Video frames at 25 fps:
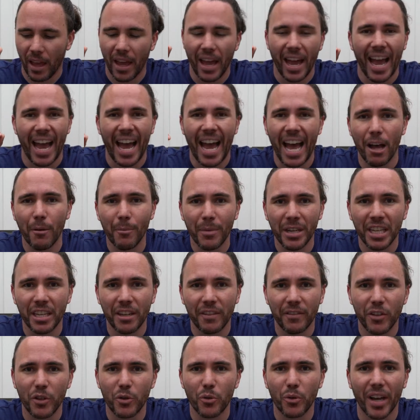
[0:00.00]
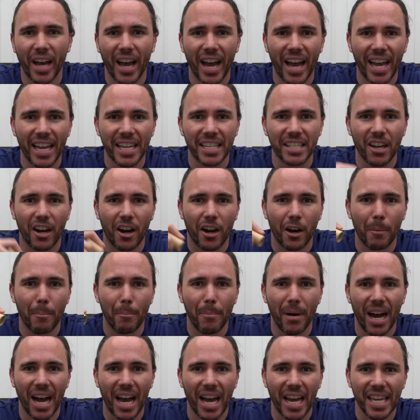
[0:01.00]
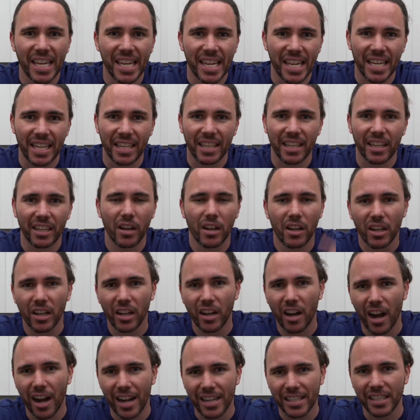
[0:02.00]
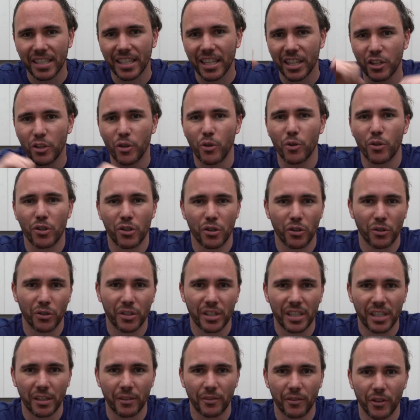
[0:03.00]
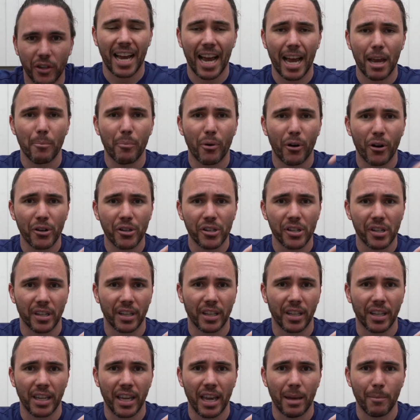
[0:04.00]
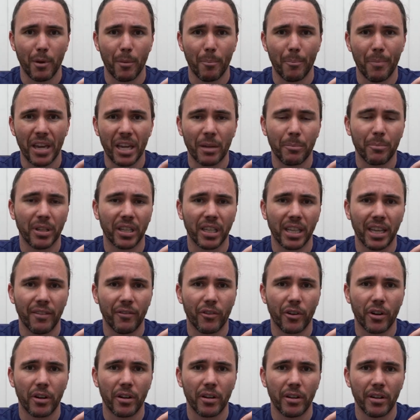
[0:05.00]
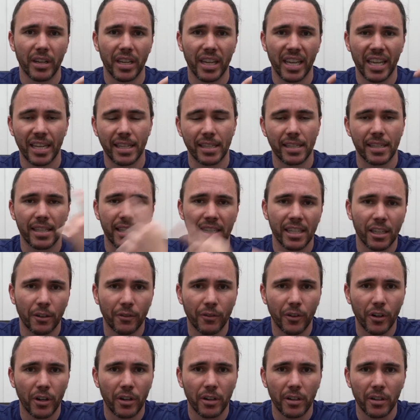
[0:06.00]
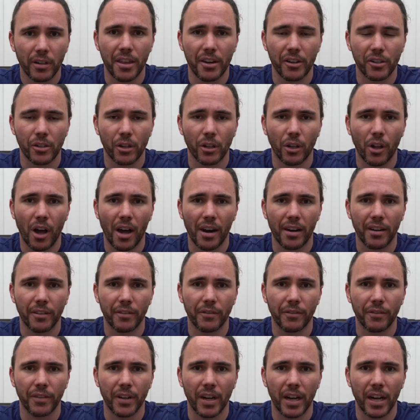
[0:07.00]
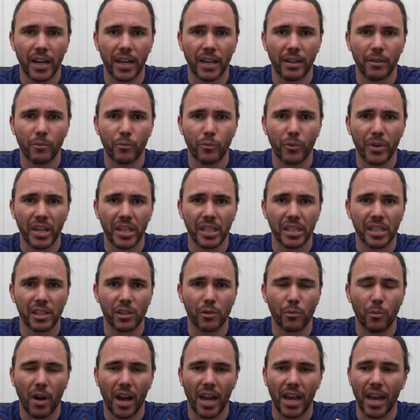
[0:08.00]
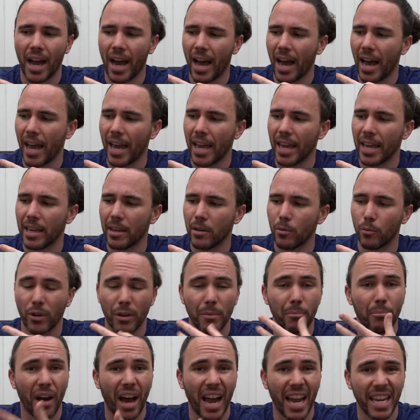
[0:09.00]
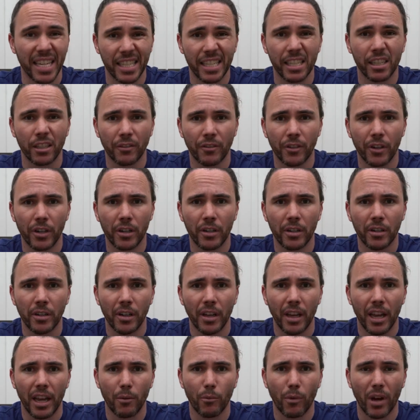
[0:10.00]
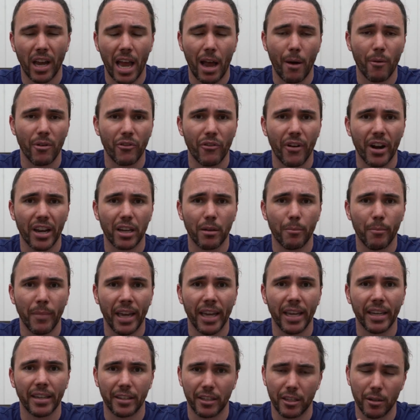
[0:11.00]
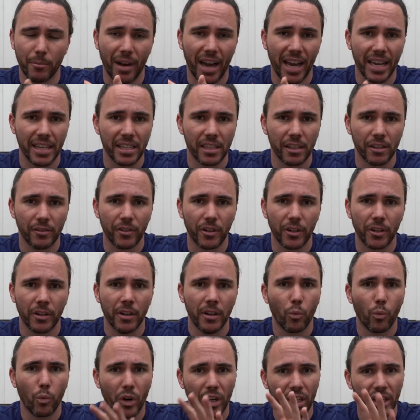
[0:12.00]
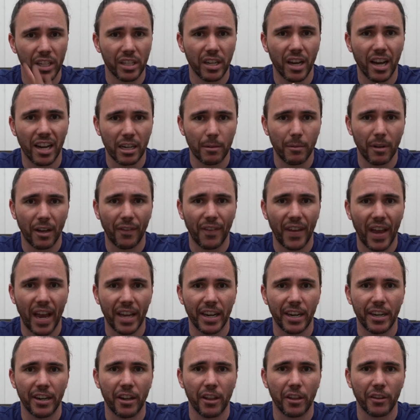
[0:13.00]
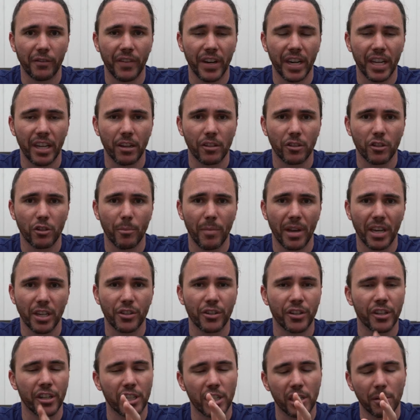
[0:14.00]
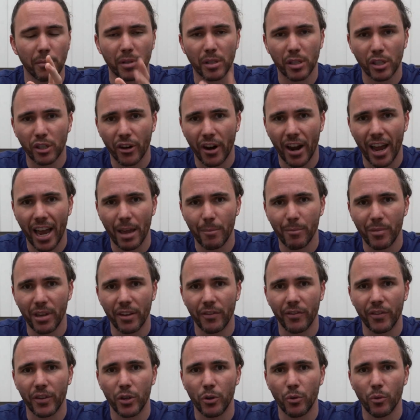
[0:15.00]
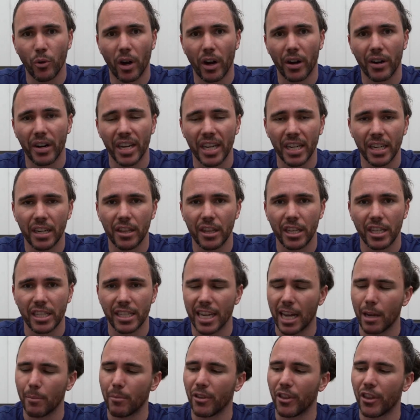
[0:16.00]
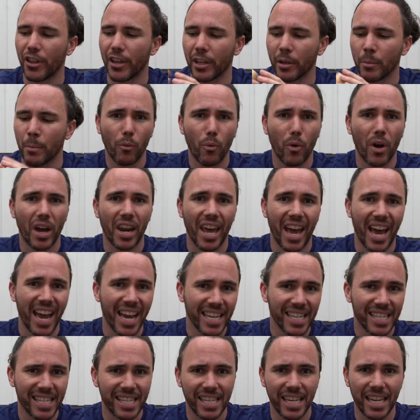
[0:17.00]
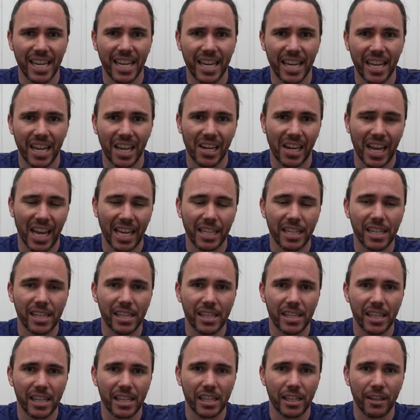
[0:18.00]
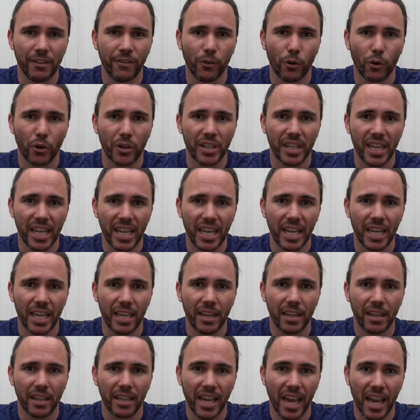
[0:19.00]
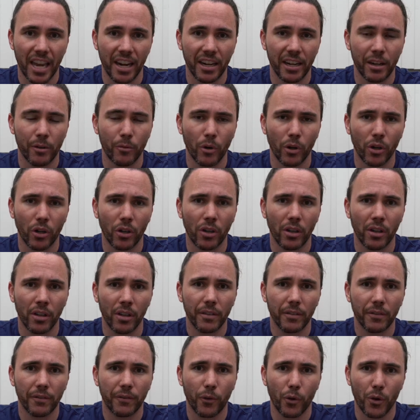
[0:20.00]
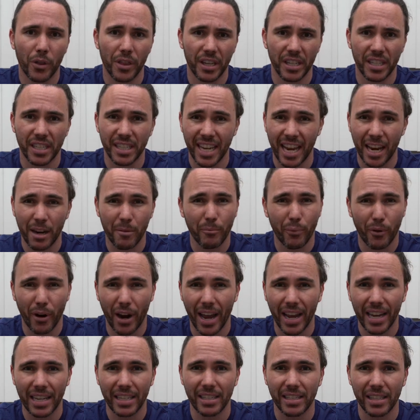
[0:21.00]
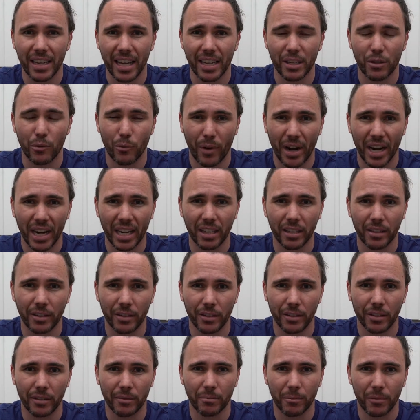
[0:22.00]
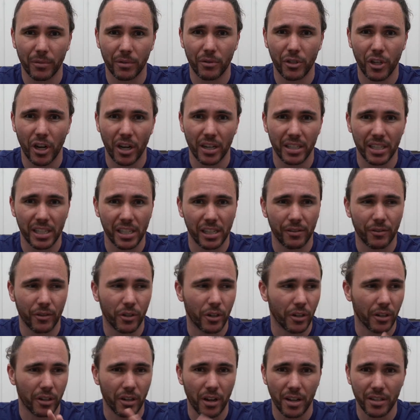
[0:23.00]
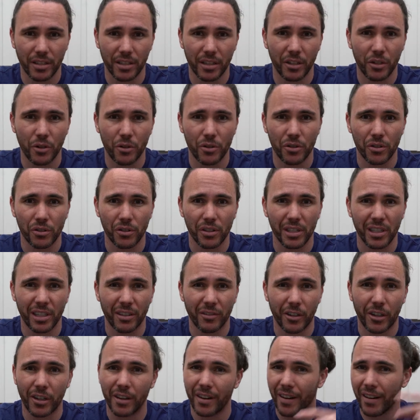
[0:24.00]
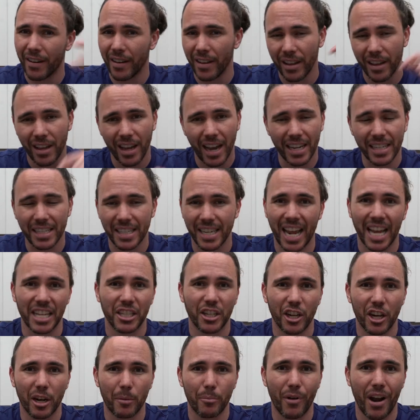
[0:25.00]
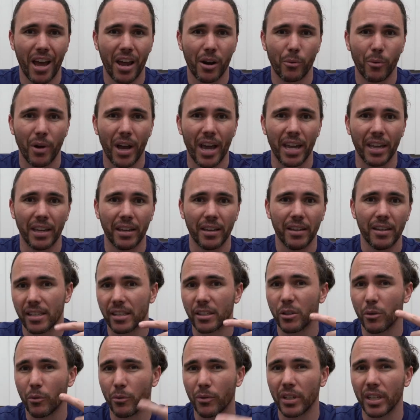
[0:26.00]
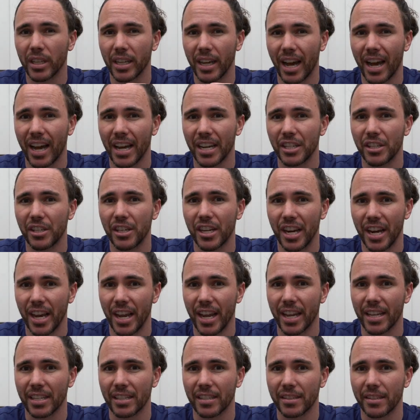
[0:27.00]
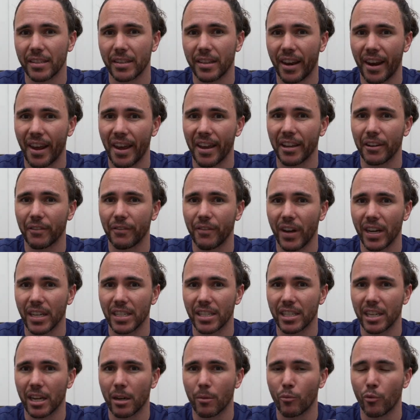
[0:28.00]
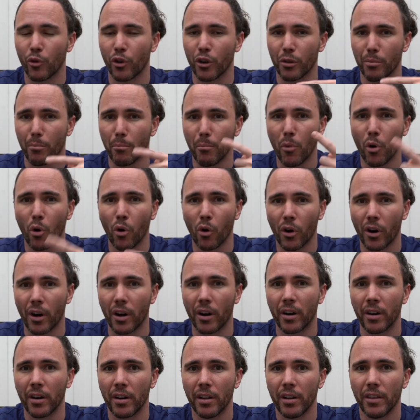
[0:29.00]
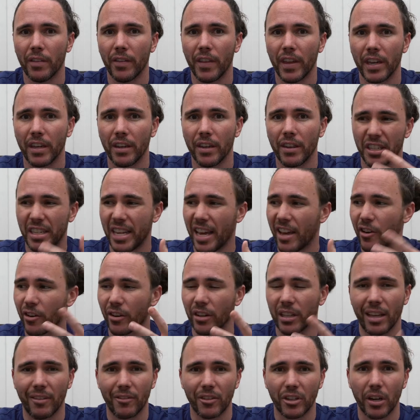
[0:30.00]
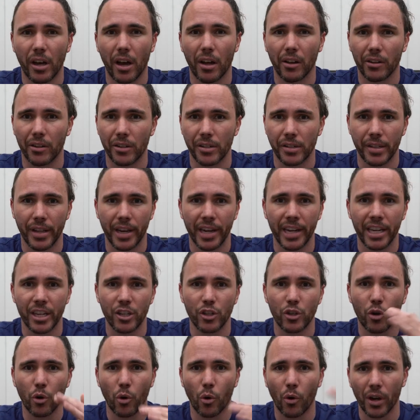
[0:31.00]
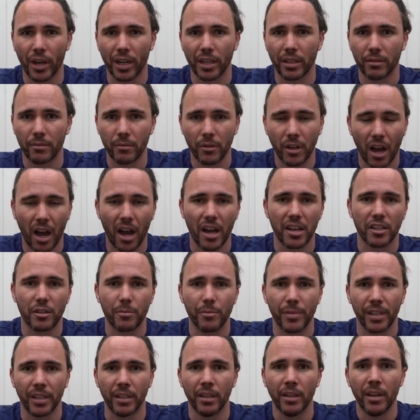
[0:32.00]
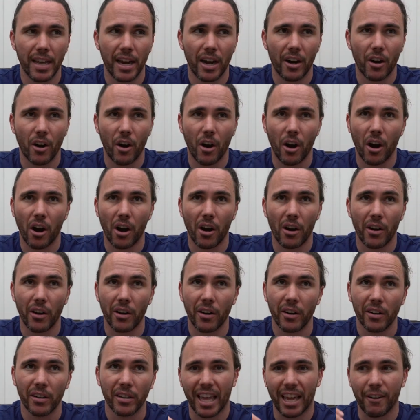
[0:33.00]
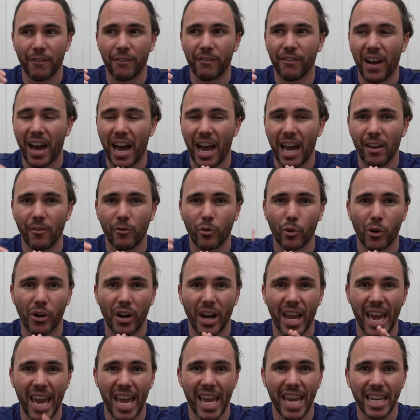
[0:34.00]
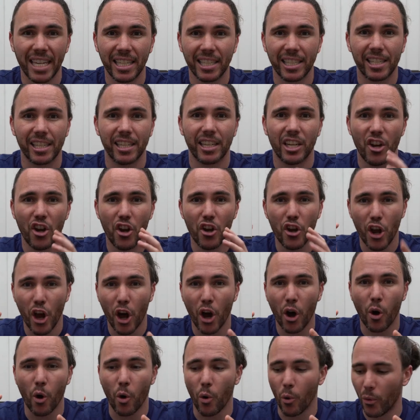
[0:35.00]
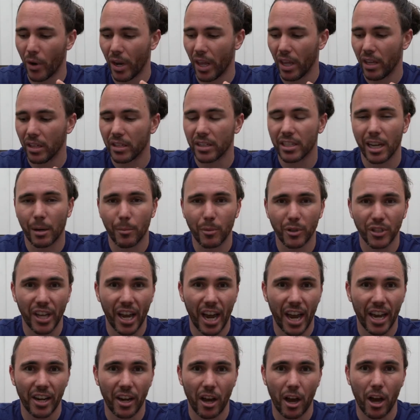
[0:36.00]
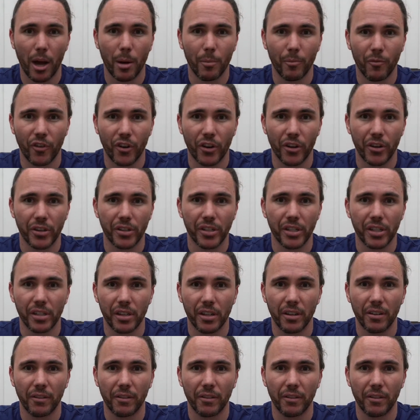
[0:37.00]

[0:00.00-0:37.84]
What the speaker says: How many of you guys are buying constitutional silver? I personally am a big believer in silver. There's a lot of reasons why I would buy silver and why I would recommend to buy silver. We're gonna talk about that in another video, so make sure you subscribe if you are into this type of thing. When I see a 1964D Kennedy roll for the same price as regular junk silver or constitutional silver, I snatch it up right away. There's a really high chance that I could find something worth more than the $10 or $11 that each coin cost me. There are like 5 or 8 known double-dyed obverse